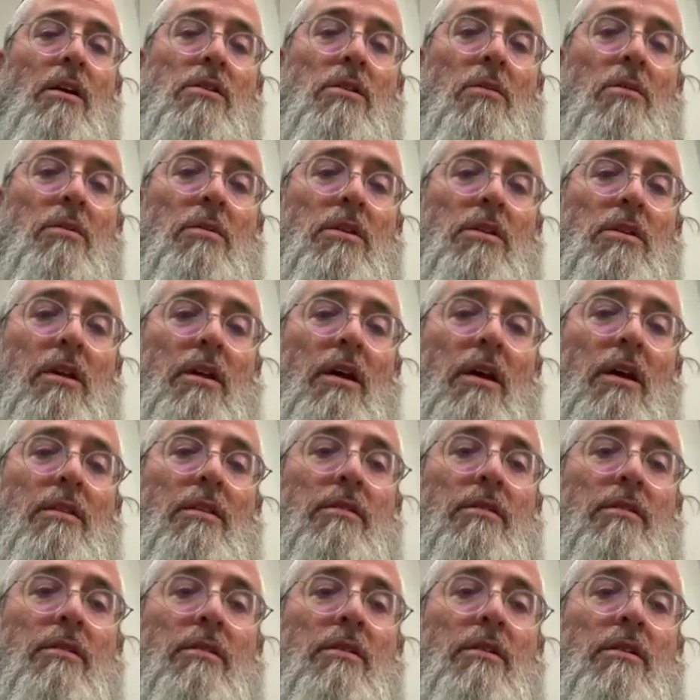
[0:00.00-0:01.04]
sew it
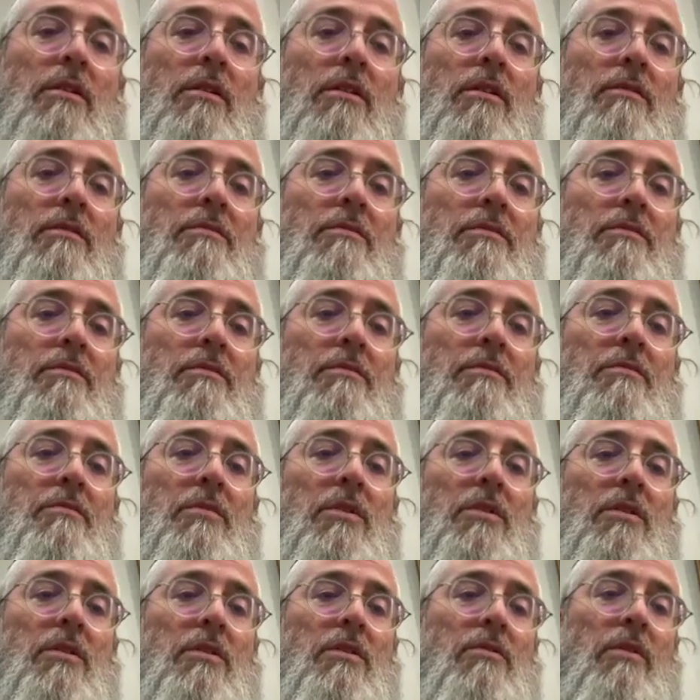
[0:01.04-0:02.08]
together
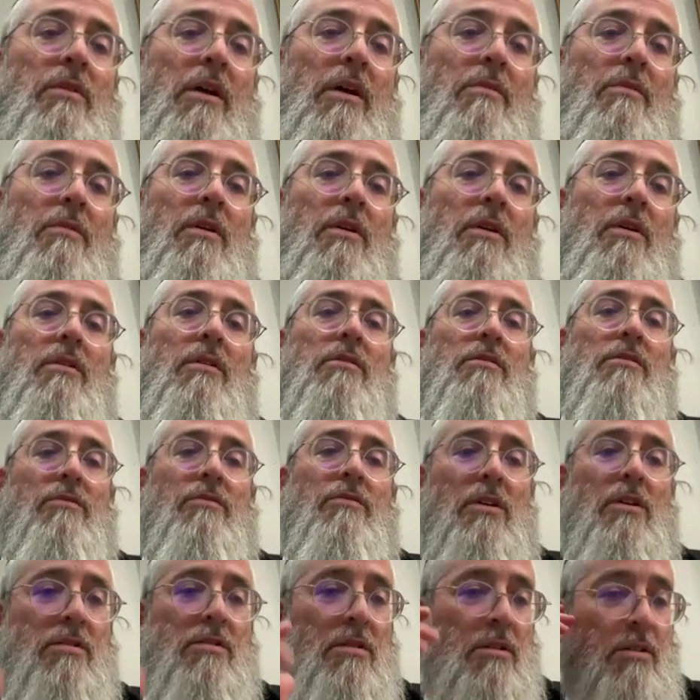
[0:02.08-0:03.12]
in the right way.
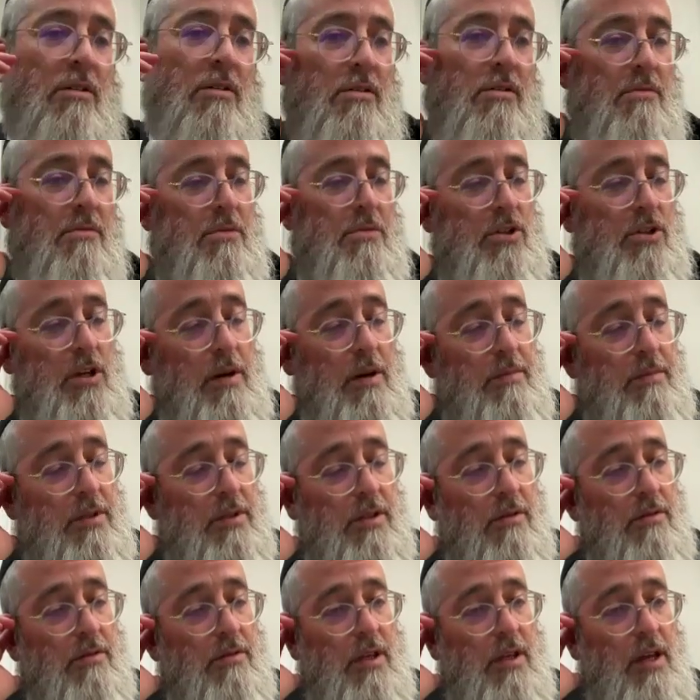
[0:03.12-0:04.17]
So also
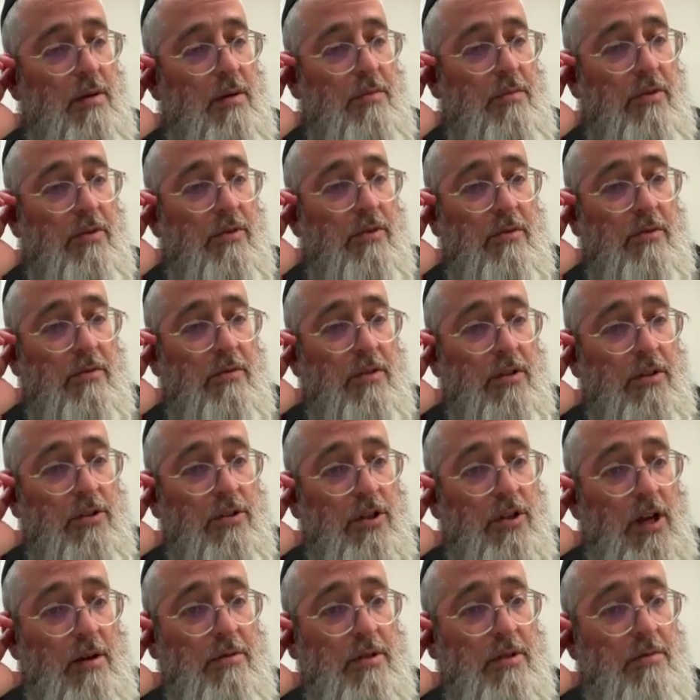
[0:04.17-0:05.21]
Shabbos, those can't be removed on
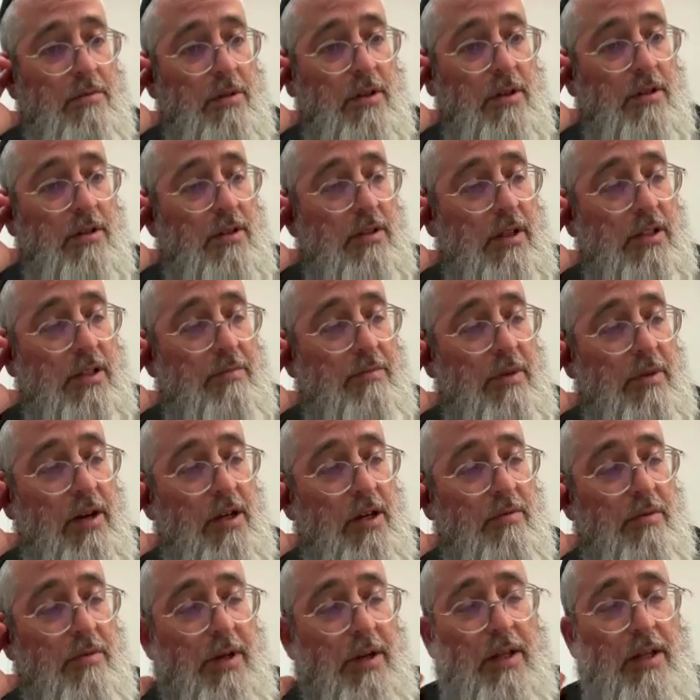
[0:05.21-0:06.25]
Shabbos because that's
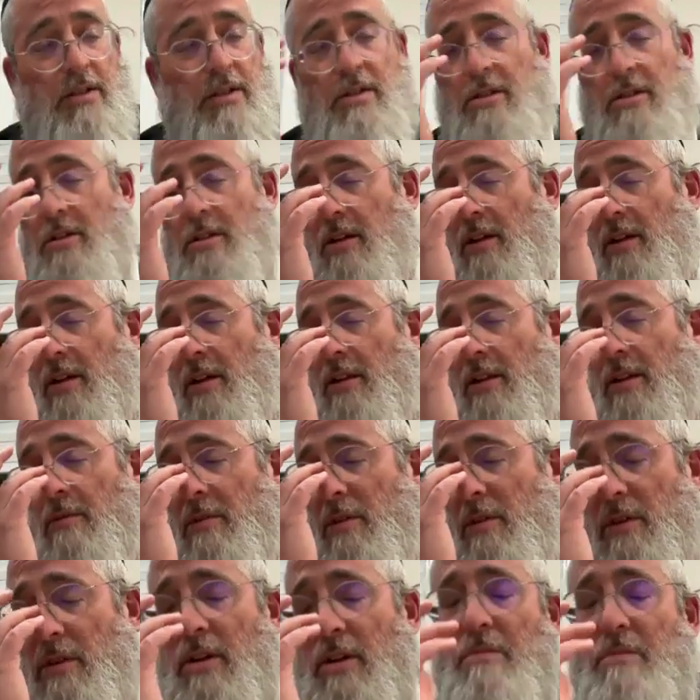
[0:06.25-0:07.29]
makabe patish, like I
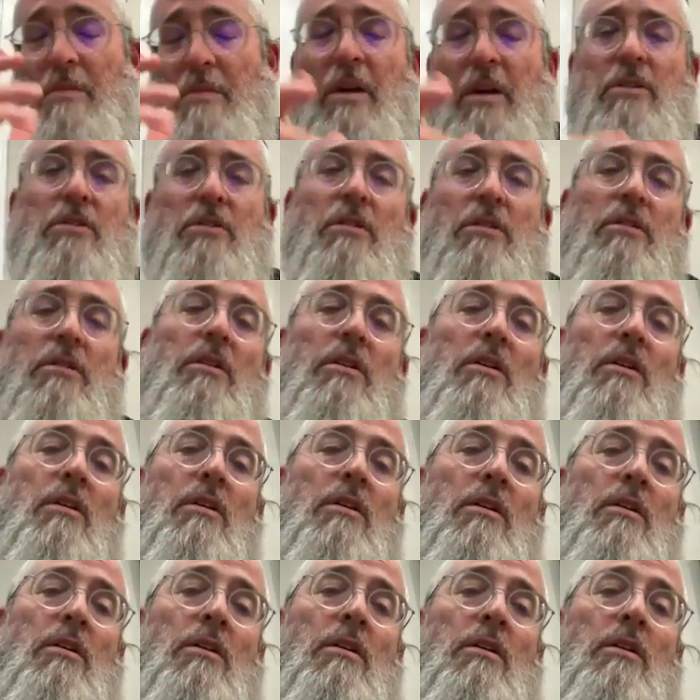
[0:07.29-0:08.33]
think we already mentioned
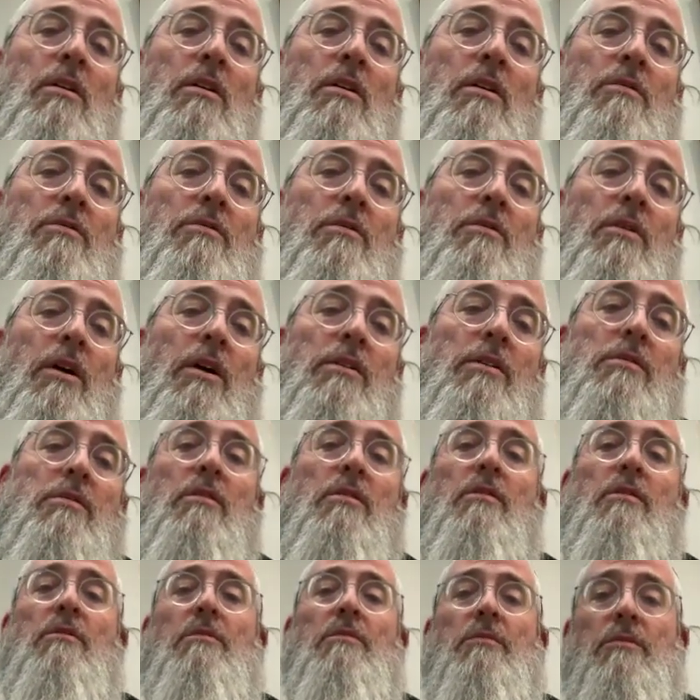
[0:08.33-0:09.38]
a few days
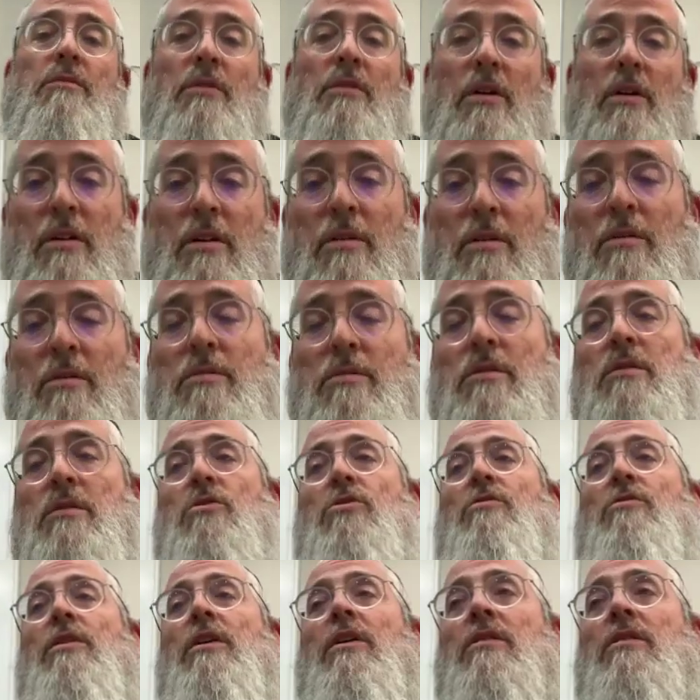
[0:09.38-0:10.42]
ago, like those
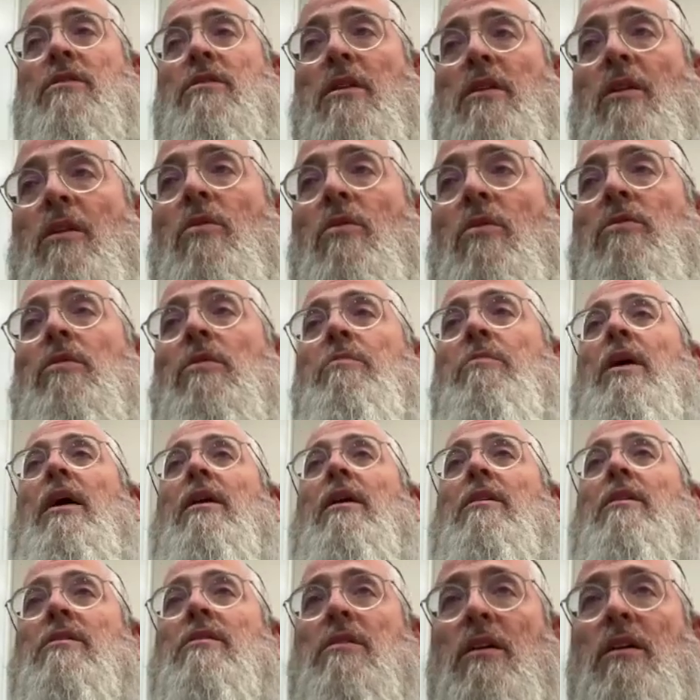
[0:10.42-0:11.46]
strings that hold the
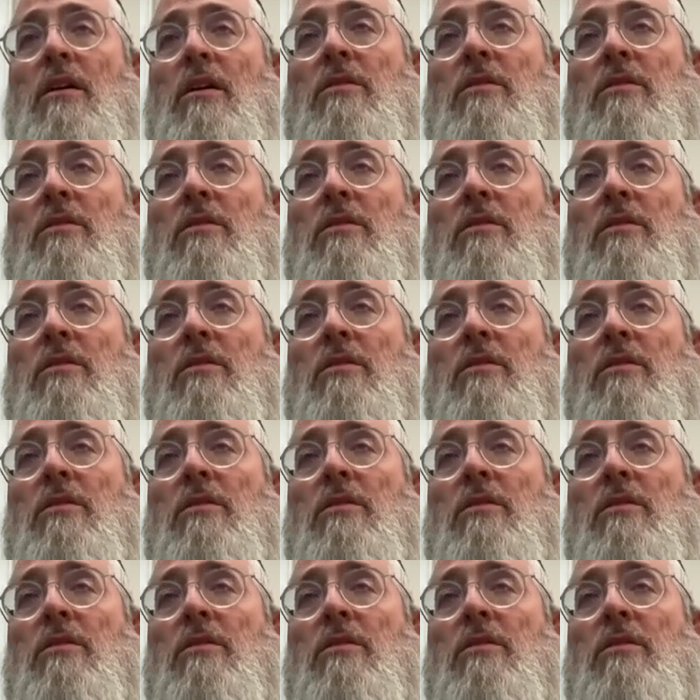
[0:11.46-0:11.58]
pockets